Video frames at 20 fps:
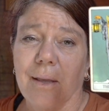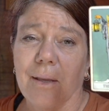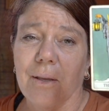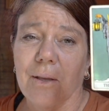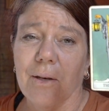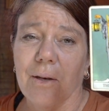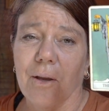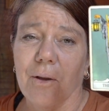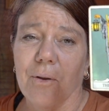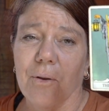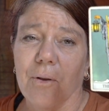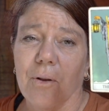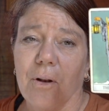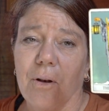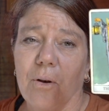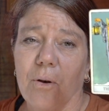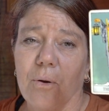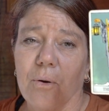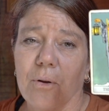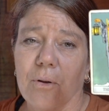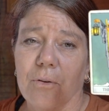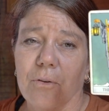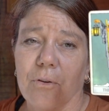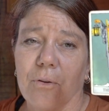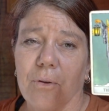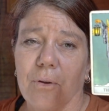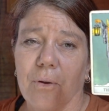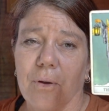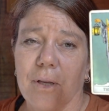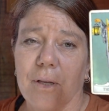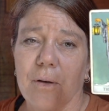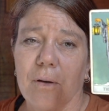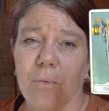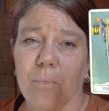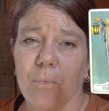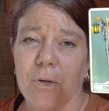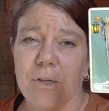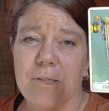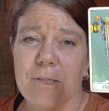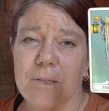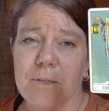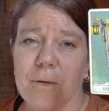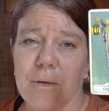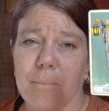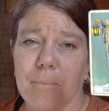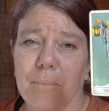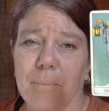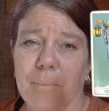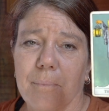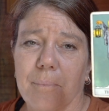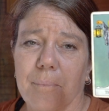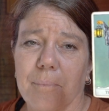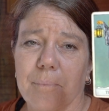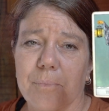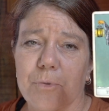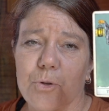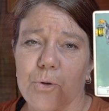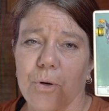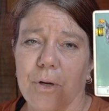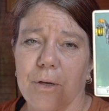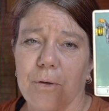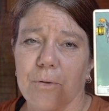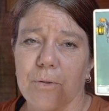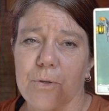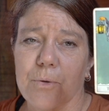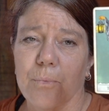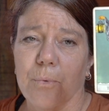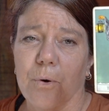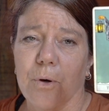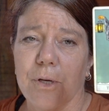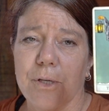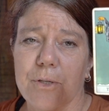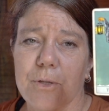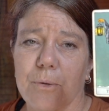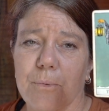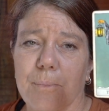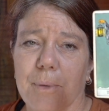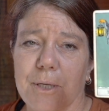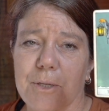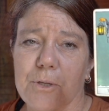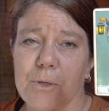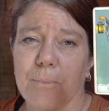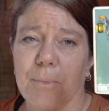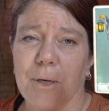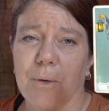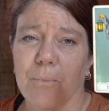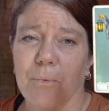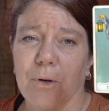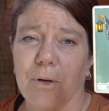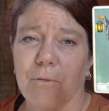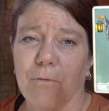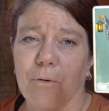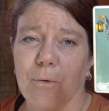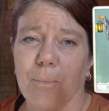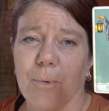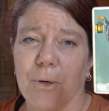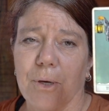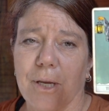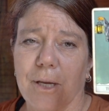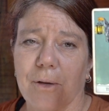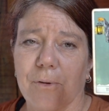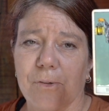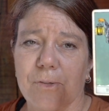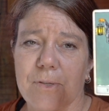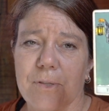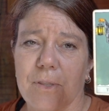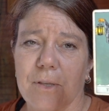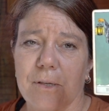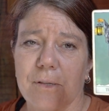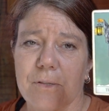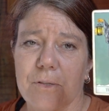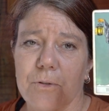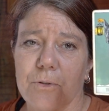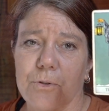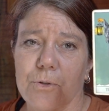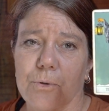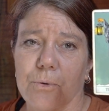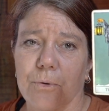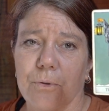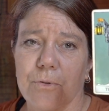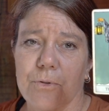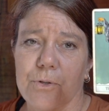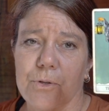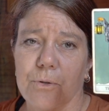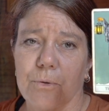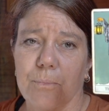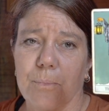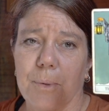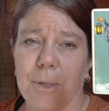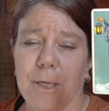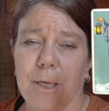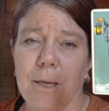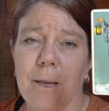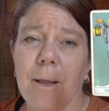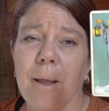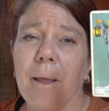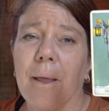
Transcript: You know, look to your inner wisdom. Try not to worry too much about what everybody else thinks your truth should be.